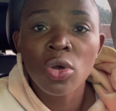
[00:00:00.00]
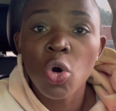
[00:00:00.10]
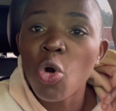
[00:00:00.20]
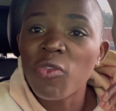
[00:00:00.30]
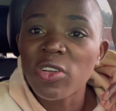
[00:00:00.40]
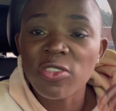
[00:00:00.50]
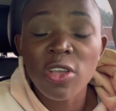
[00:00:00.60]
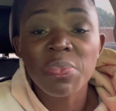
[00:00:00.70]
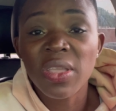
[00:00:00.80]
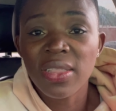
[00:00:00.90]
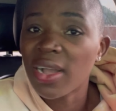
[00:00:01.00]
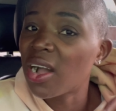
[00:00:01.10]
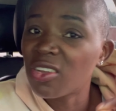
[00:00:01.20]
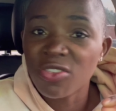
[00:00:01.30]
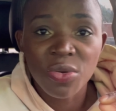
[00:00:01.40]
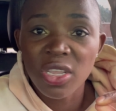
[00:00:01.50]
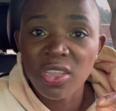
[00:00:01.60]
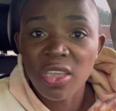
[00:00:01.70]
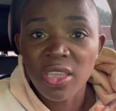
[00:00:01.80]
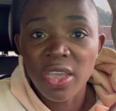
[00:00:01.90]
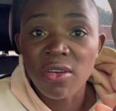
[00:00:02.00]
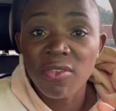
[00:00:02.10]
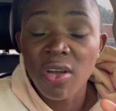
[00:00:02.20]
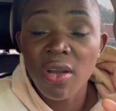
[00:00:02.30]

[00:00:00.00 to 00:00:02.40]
over something that god has already taken care of